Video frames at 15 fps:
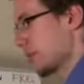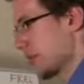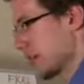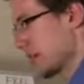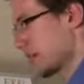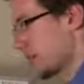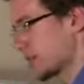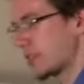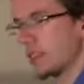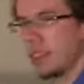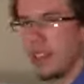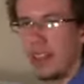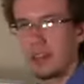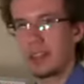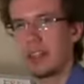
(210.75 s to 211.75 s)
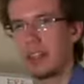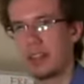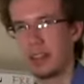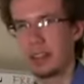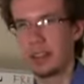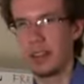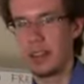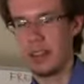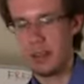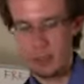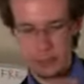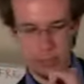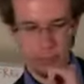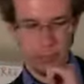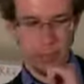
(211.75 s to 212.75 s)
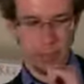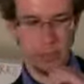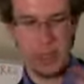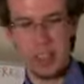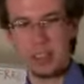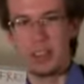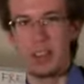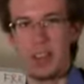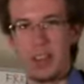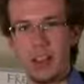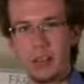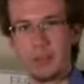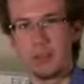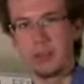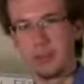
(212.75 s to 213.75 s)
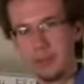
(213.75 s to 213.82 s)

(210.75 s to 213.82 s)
well, what's left hand? Bass clef.